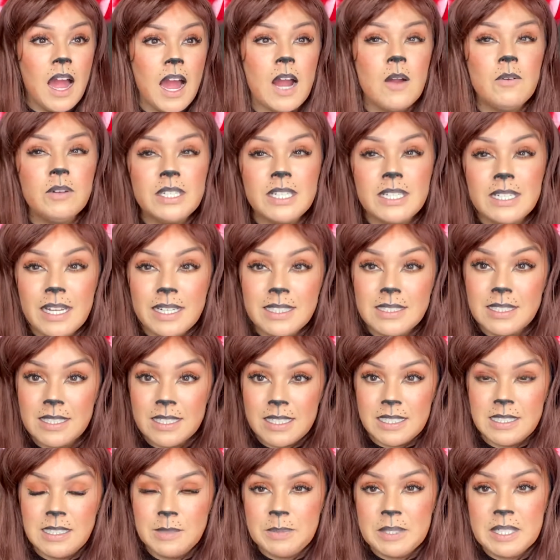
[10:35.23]
I really liked
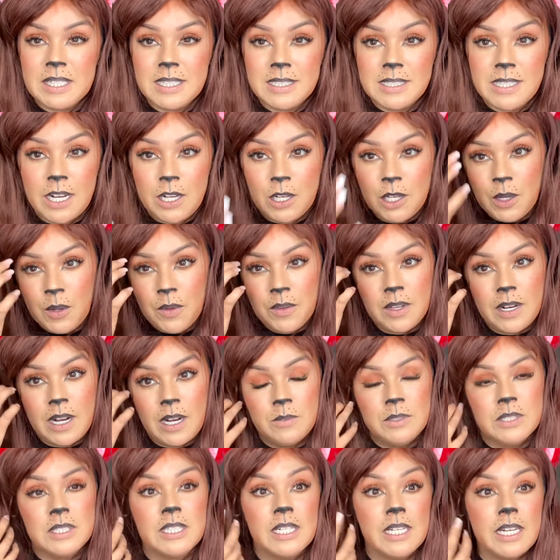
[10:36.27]
this because I knew that
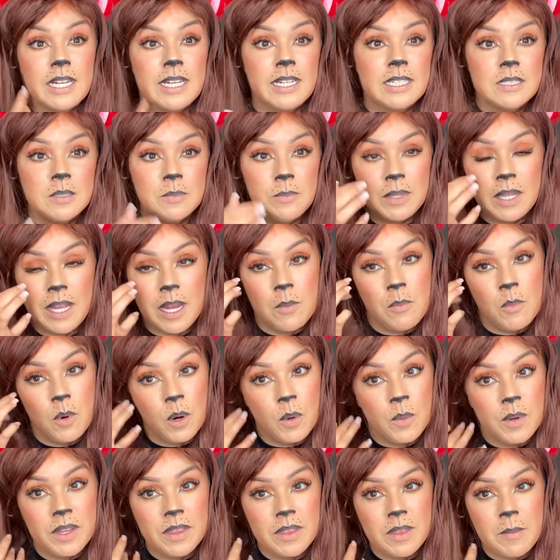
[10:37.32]
I was going to get to play
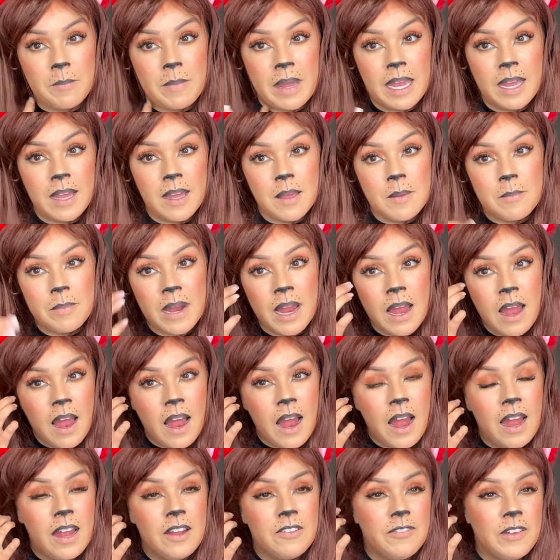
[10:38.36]
more with the makeup.
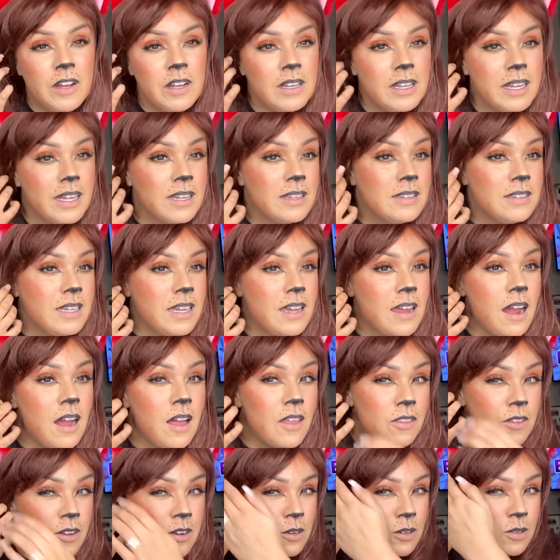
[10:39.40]
I felt like the
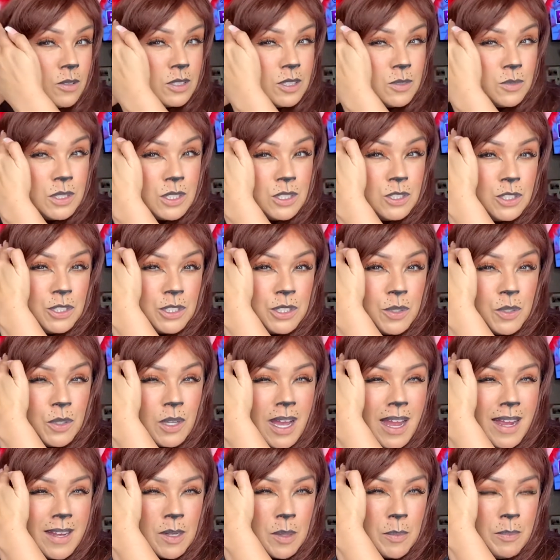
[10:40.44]
other was too
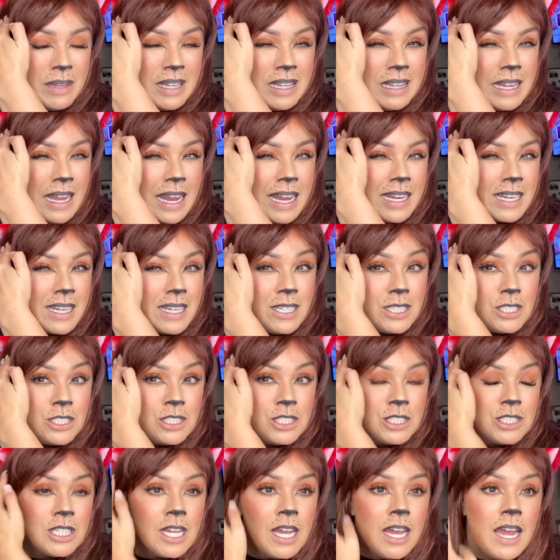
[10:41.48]
kind of
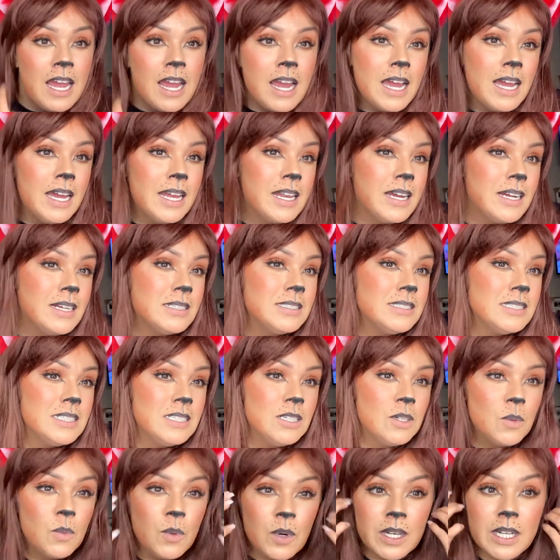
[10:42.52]
plainish and I
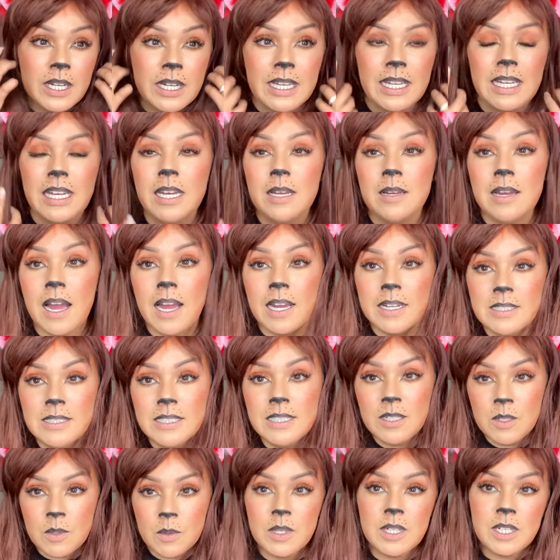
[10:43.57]
didn't want to keep, I
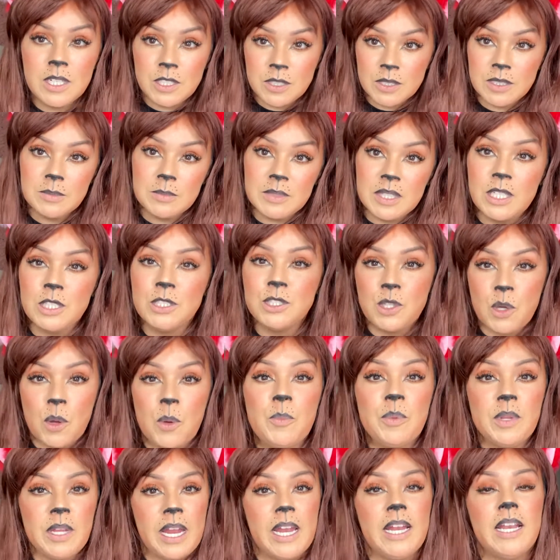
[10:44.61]
didn't want to do something
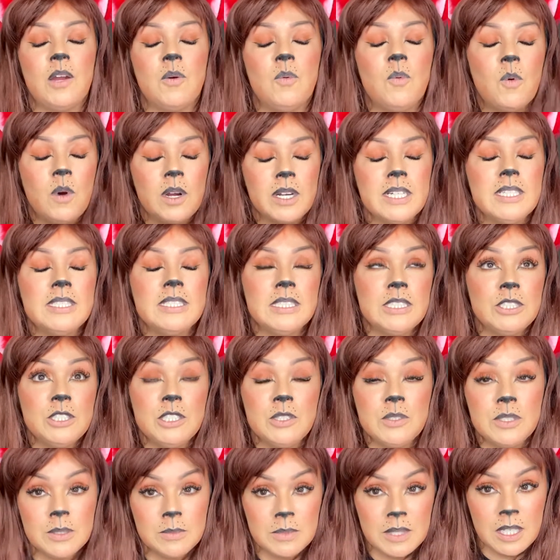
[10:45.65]
so plain. I wanted to
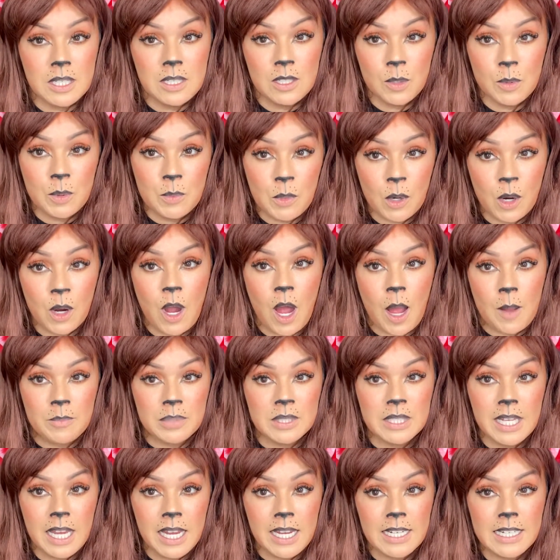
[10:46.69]
do something a little bit more
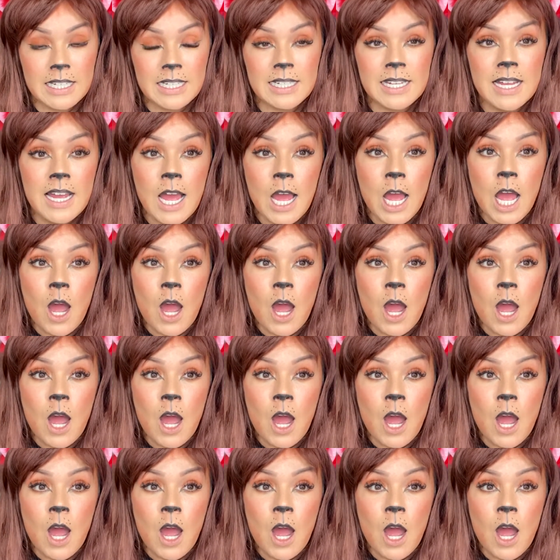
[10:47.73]
complicated.